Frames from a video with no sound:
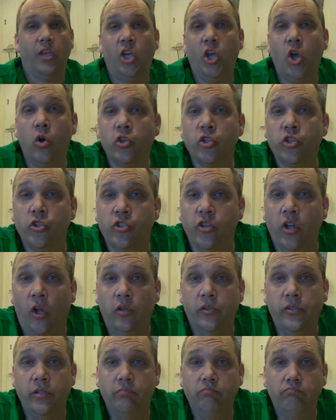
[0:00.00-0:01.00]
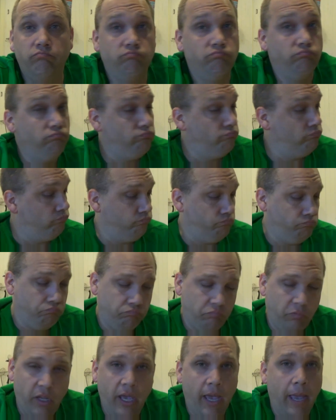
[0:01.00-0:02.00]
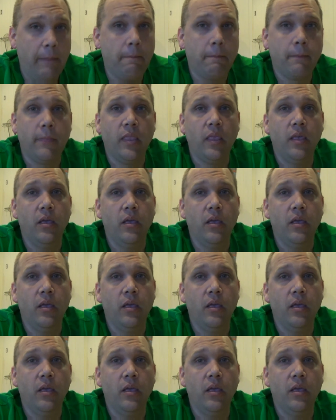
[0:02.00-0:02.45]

kosher salt. Okay.